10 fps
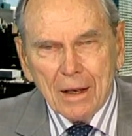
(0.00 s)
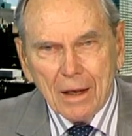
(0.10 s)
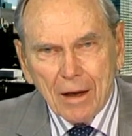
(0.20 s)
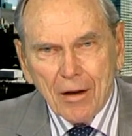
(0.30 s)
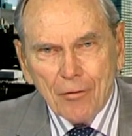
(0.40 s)

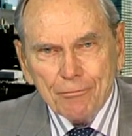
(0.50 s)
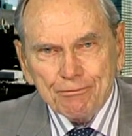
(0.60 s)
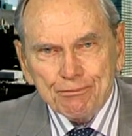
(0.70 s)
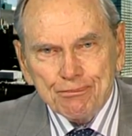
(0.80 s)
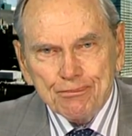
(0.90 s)
uh,
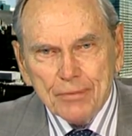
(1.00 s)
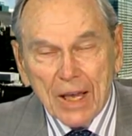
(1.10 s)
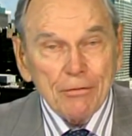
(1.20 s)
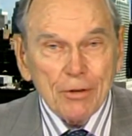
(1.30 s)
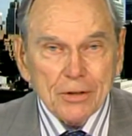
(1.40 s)

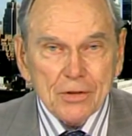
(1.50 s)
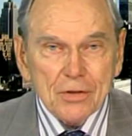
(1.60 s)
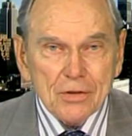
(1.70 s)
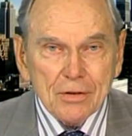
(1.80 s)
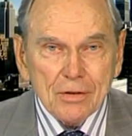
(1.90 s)

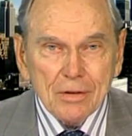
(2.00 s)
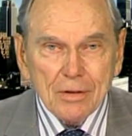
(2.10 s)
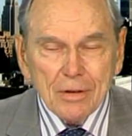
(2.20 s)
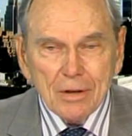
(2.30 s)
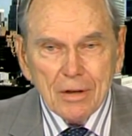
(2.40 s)
efforts
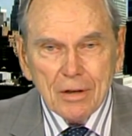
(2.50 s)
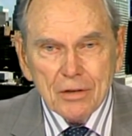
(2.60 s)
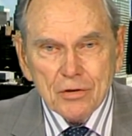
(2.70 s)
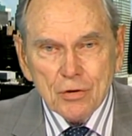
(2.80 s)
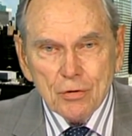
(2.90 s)

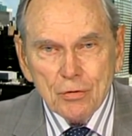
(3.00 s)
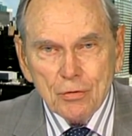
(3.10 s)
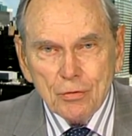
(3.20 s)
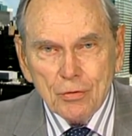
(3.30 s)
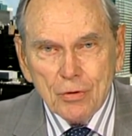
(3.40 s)

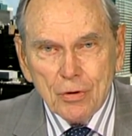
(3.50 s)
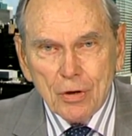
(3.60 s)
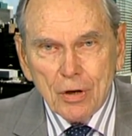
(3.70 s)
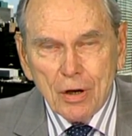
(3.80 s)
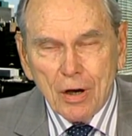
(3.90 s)
to
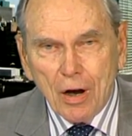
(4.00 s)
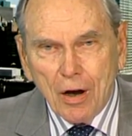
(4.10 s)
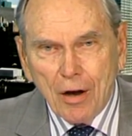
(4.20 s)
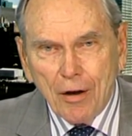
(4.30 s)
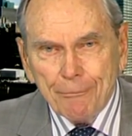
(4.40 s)

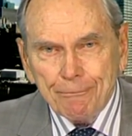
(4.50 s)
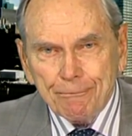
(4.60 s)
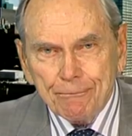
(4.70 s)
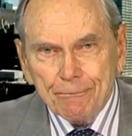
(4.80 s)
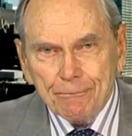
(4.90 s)
um,
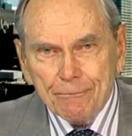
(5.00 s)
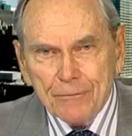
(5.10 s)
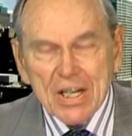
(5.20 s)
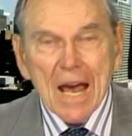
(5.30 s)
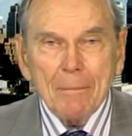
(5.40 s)

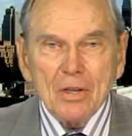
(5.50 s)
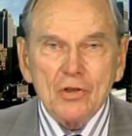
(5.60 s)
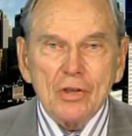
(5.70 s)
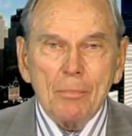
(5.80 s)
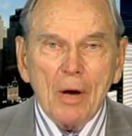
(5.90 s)

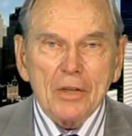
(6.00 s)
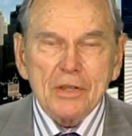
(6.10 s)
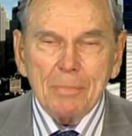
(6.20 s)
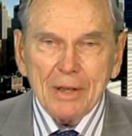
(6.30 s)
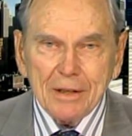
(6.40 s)
damage the
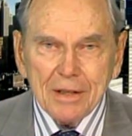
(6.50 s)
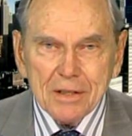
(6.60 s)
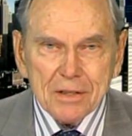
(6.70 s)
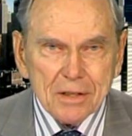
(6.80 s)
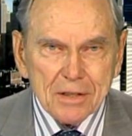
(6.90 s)

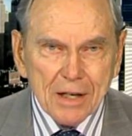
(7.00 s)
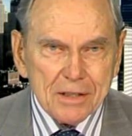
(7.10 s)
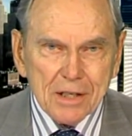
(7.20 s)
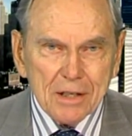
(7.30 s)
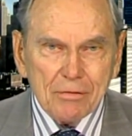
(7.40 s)
possibilities, as I
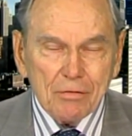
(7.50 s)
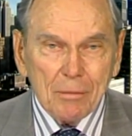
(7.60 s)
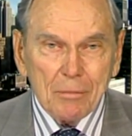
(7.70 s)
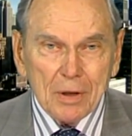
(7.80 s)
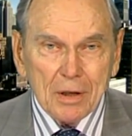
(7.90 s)
see it,
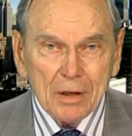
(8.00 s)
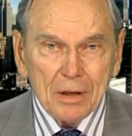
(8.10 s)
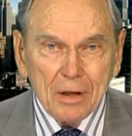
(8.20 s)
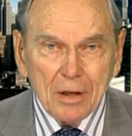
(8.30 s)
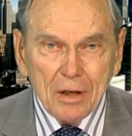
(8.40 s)
from the
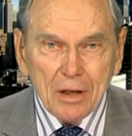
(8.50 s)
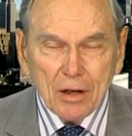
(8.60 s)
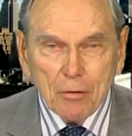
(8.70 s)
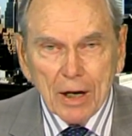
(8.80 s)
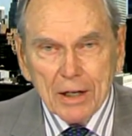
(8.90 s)

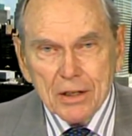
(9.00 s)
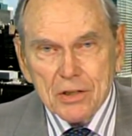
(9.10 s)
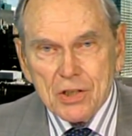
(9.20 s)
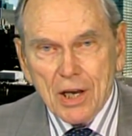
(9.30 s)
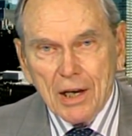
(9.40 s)
Iranian
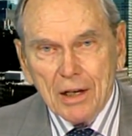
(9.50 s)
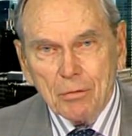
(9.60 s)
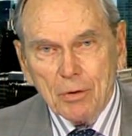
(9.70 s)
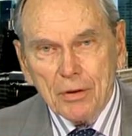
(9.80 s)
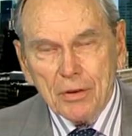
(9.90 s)
side
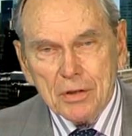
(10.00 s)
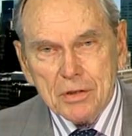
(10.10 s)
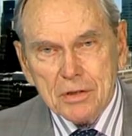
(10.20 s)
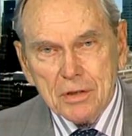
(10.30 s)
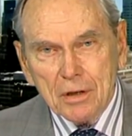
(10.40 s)
with
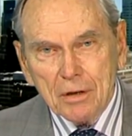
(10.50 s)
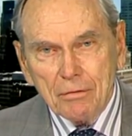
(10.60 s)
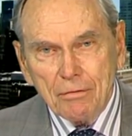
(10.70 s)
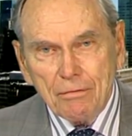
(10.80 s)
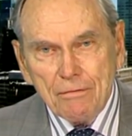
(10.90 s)
this uh,
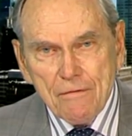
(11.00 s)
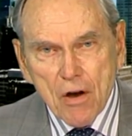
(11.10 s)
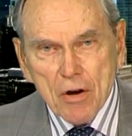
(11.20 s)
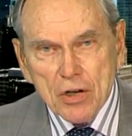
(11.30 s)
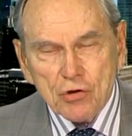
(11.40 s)

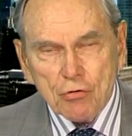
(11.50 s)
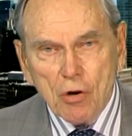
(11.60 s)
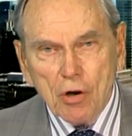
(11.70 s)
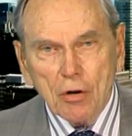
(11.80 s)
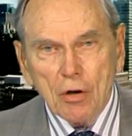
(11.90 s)
very
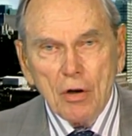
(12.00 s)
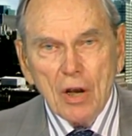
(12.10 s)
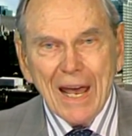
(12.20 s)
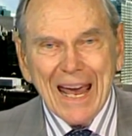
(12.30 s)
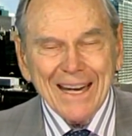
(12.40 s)
strong
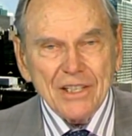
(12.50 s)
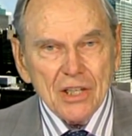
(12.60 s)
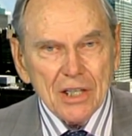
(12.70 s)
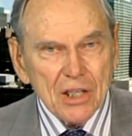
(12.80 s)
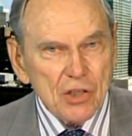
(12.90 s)

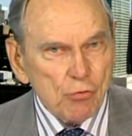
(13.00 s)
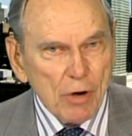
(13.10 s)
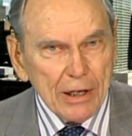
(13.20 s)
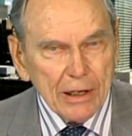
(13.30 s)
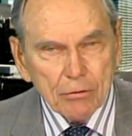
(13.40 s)

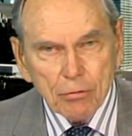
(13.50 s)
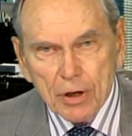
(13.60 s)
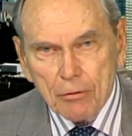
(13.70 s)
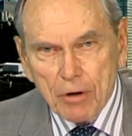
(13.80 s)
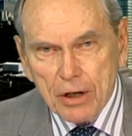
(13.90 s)
anti-Israeli
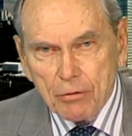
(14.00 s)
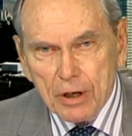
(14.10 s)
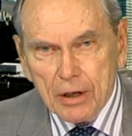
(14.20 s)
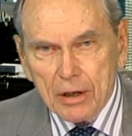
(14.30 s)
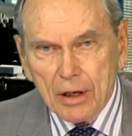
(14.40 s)

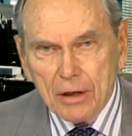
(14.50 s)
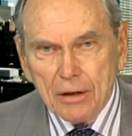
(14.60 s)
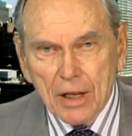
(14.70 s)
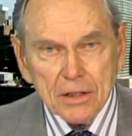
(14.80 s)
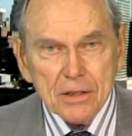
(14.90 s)
rhetoric, and
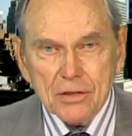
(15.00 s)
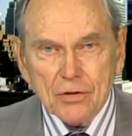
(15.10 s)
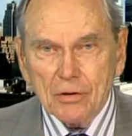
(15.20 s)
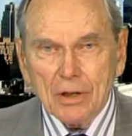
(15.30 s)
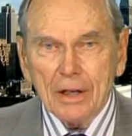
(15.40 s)
that's
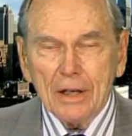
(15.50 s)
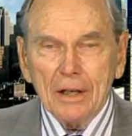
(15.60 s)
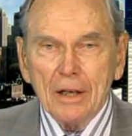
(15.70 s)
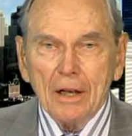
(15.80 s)
certainly